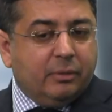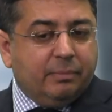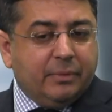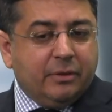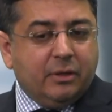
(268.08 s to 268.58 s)

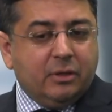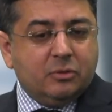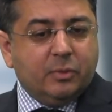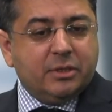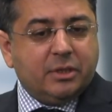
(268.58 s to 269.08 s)
thing
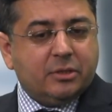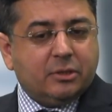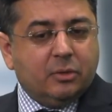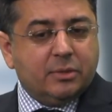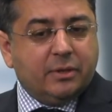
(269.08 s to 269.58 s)
is with
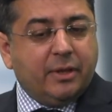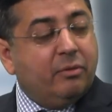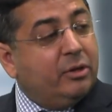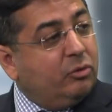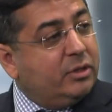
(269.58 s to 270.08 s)
Tesco is that
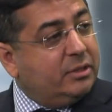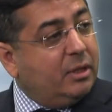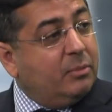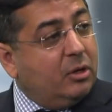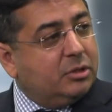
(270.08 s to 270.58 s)
they're increasing
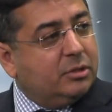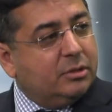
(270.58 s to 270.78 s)
their margins.